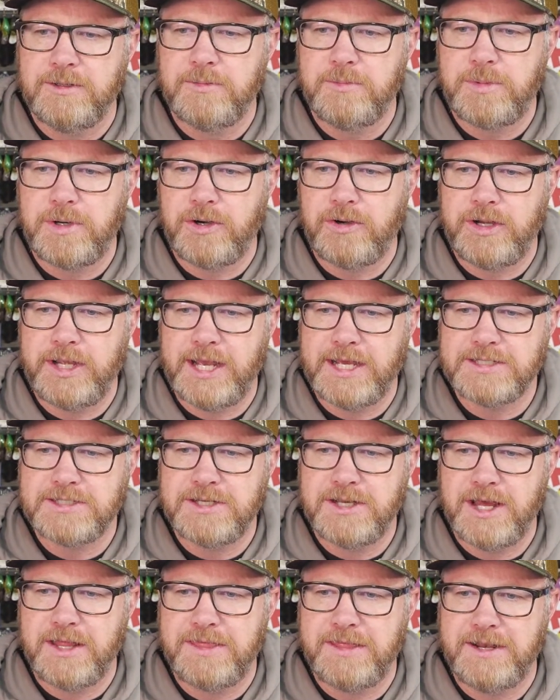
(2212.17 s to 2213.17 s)
Bro, he has
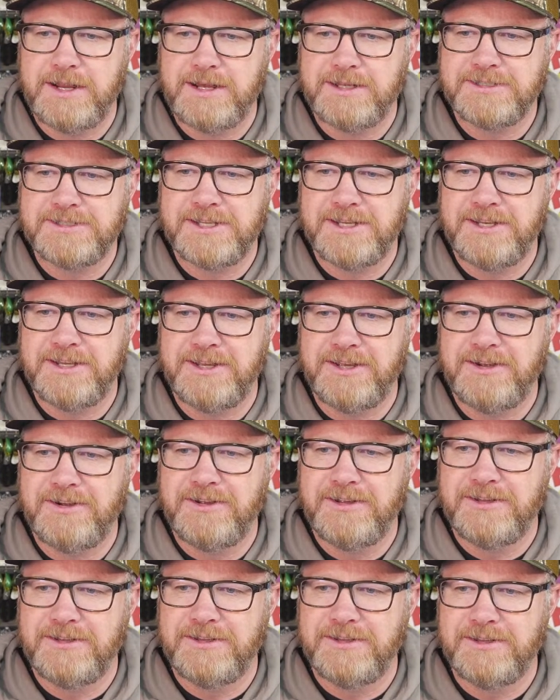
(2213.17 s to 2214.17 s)
nothing else to do.
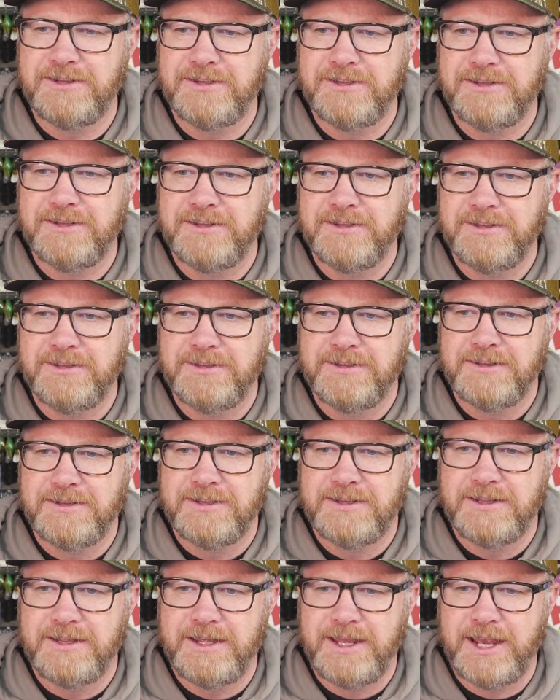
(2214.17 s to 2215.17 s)

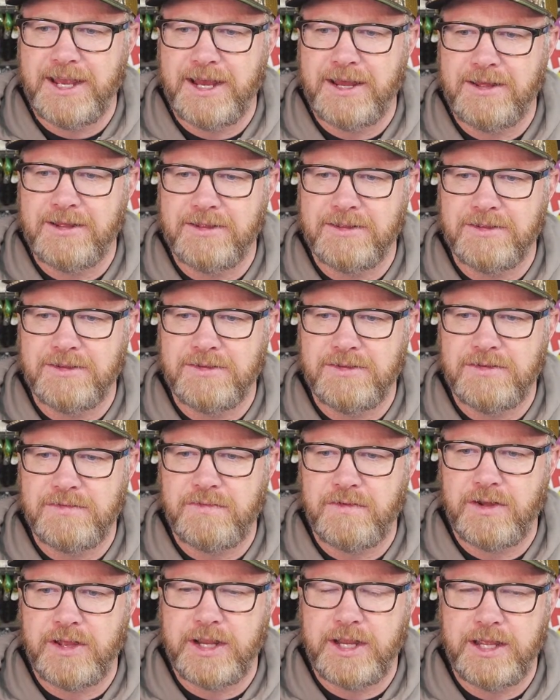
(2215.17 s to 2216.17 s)
Yeah, it's
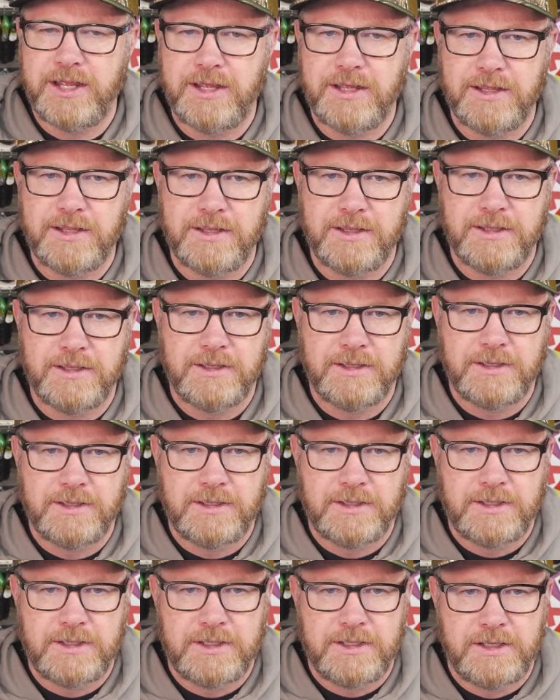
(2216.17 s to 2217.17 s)
funny.
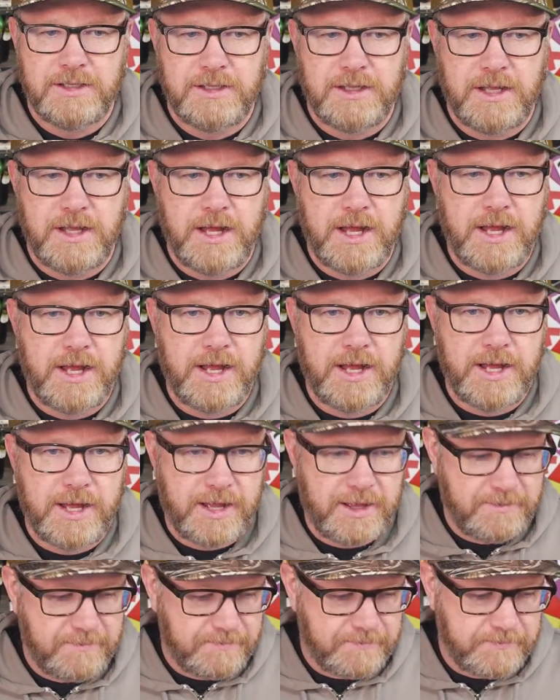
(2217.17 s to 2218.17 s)

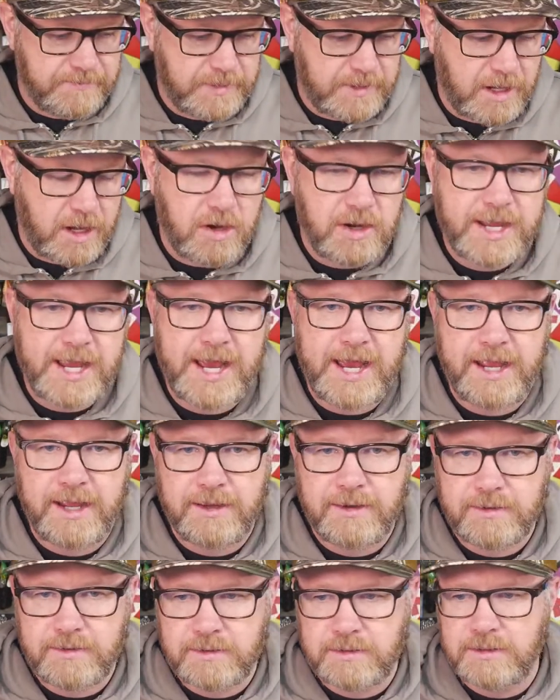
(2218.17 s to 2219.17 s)
Uh, okay.
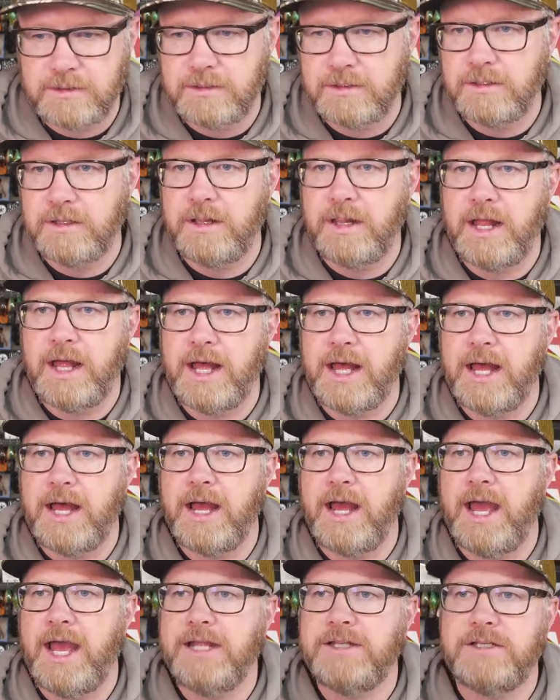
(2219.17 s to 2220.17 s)

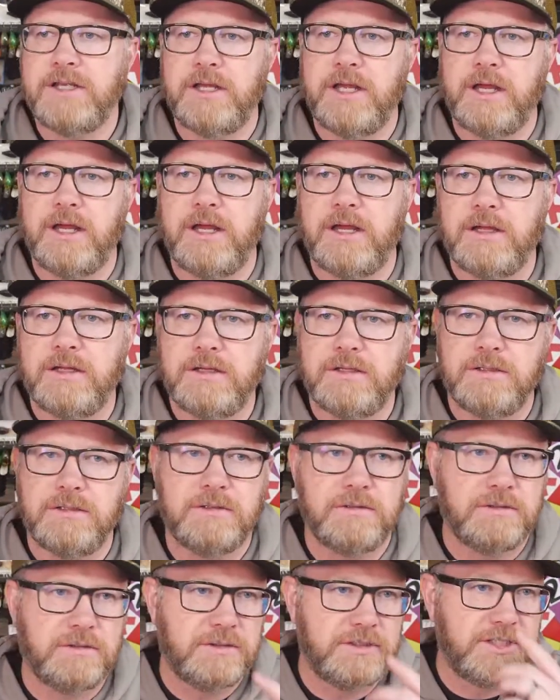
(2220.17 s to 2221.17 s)
I hate to
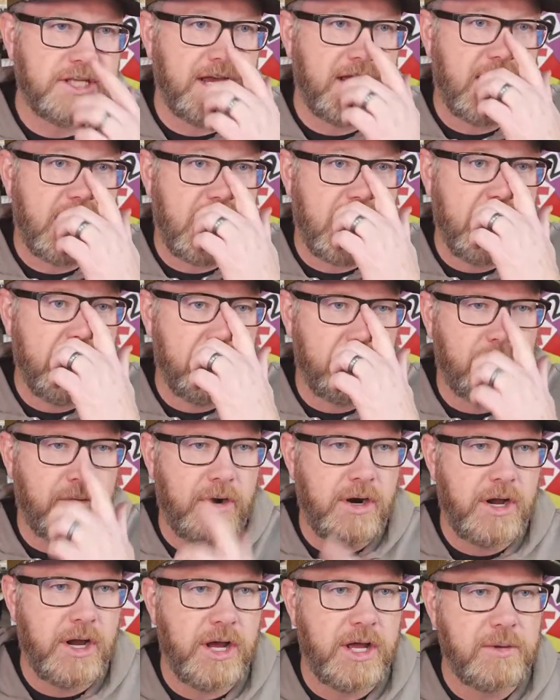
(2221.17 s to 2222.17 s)
say hi and
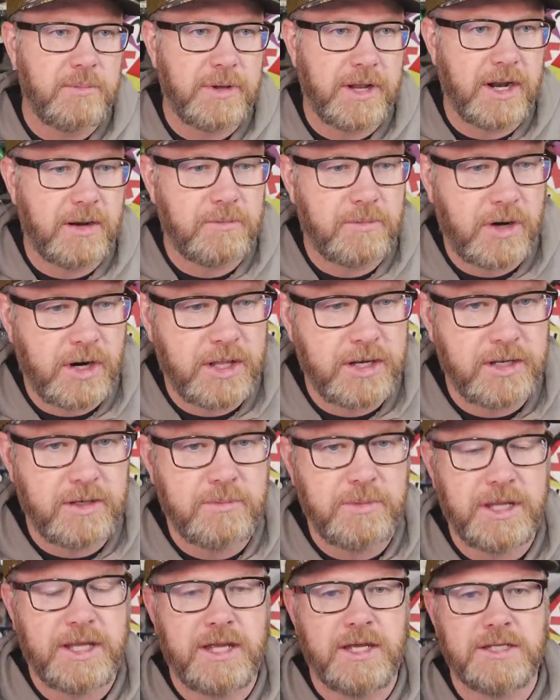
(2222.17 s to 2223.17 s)
run, but I'm running
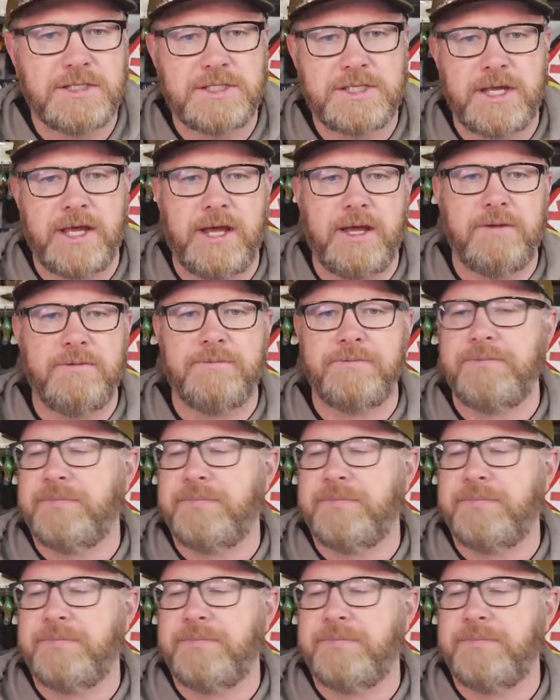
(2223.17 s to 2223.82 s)
because uh,